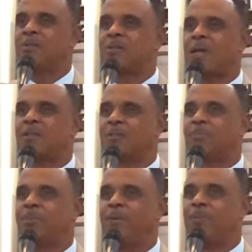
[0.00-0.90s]
you saw
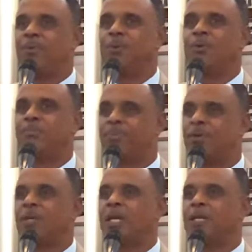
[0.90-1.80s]
some people who were
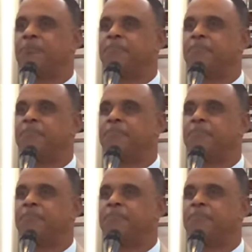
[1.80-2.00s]
broken.